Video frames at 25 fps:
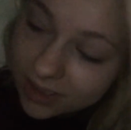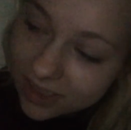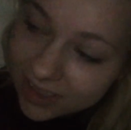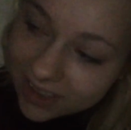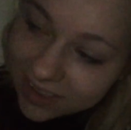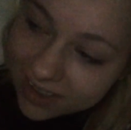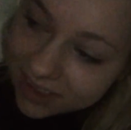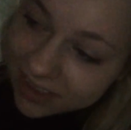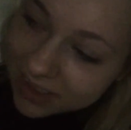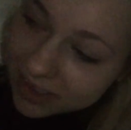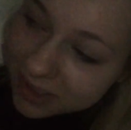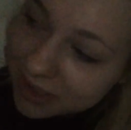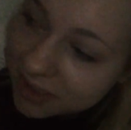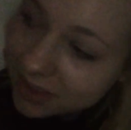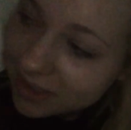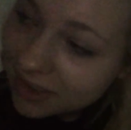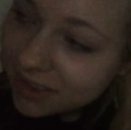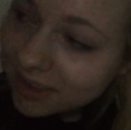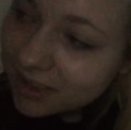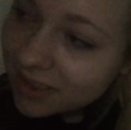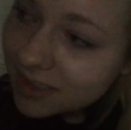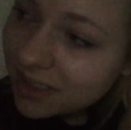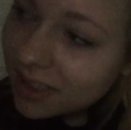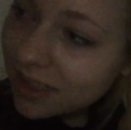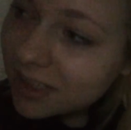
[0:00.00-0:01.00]
and
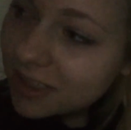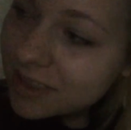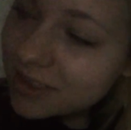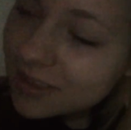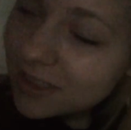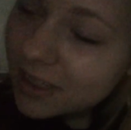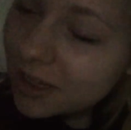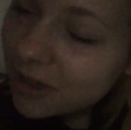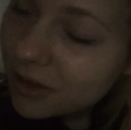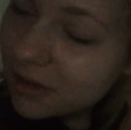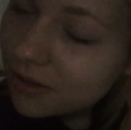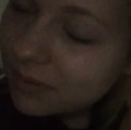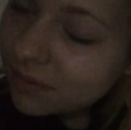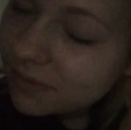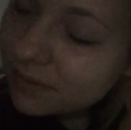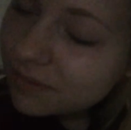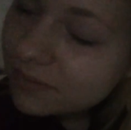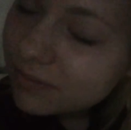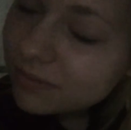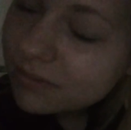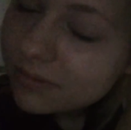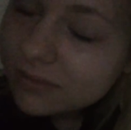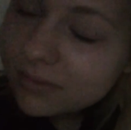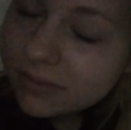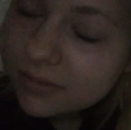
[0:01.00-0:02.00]
the sun is out,
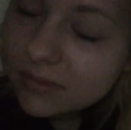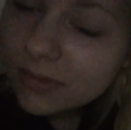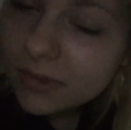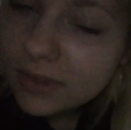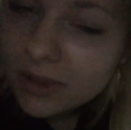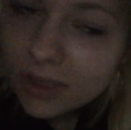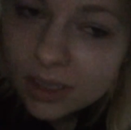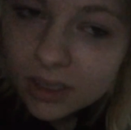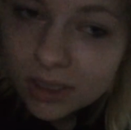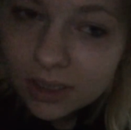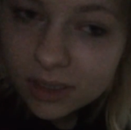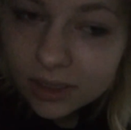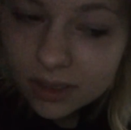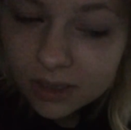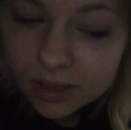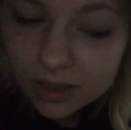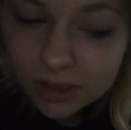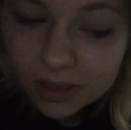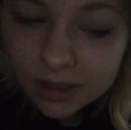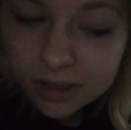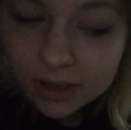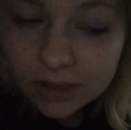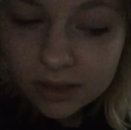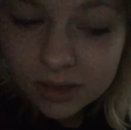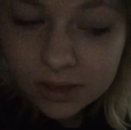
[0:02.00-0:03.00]

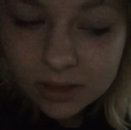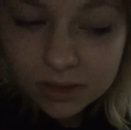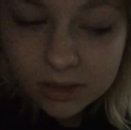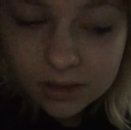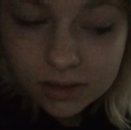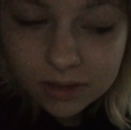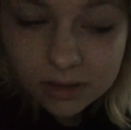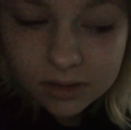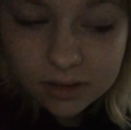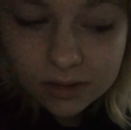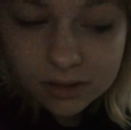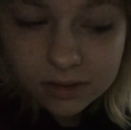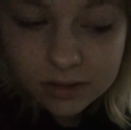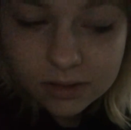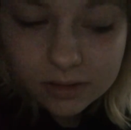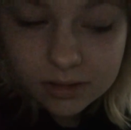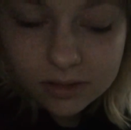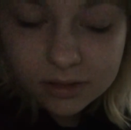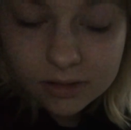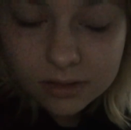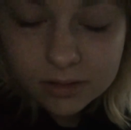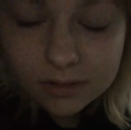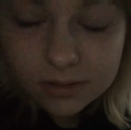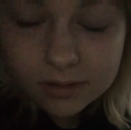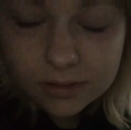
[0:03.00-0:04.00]
and
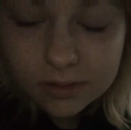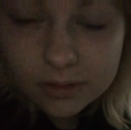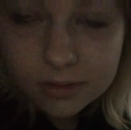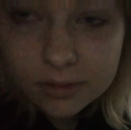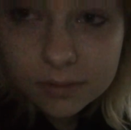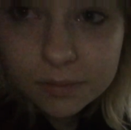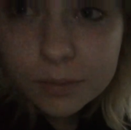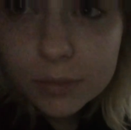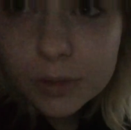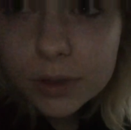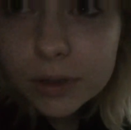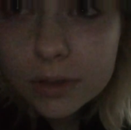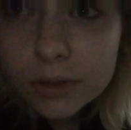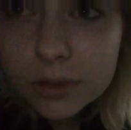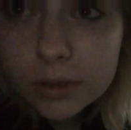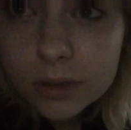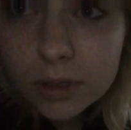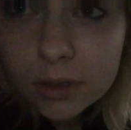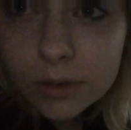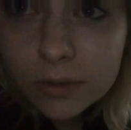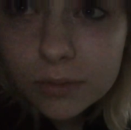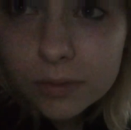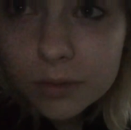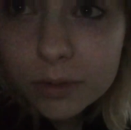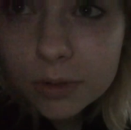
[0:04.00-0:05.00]
it's
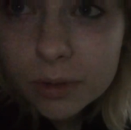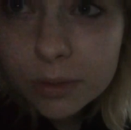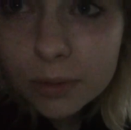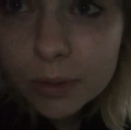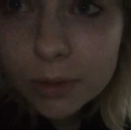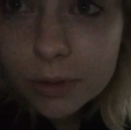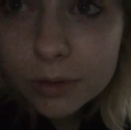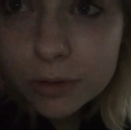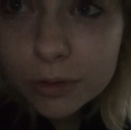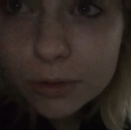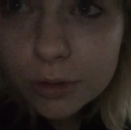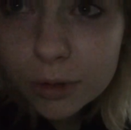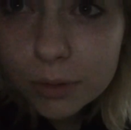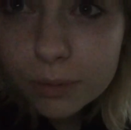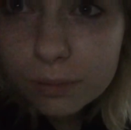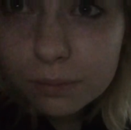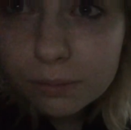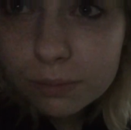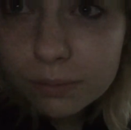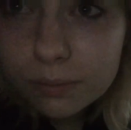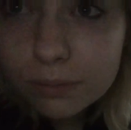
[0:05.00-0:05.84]
time for a road trip.